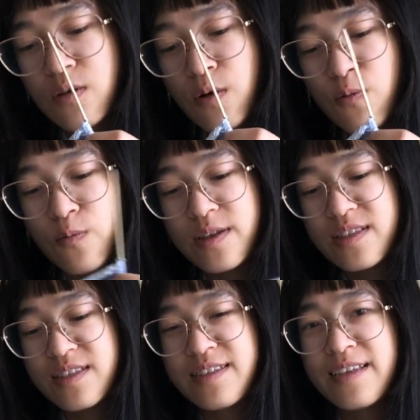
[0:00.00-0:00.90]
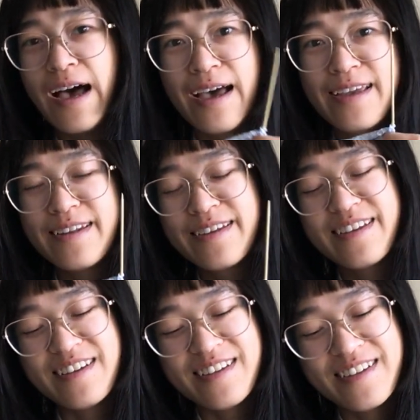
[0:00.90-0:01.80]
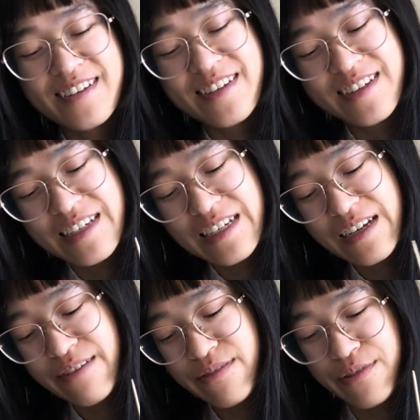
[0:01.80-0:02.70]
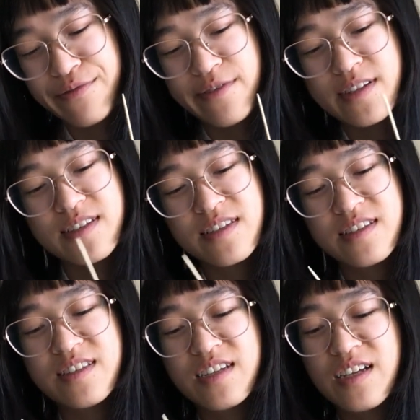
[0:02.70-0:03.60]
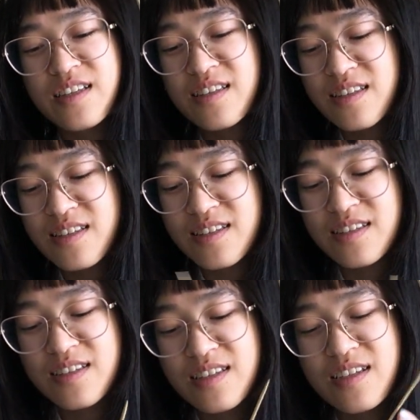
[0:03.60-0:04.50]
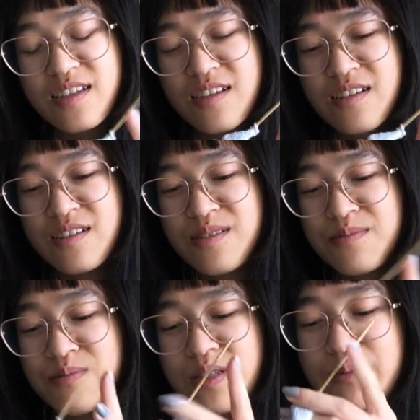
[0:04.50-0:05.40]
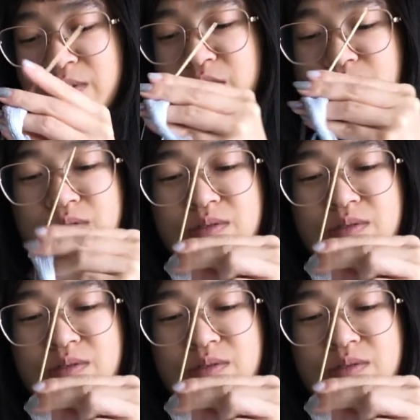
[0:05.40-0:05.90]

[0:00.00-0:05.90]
one side of the front done. Let me show you.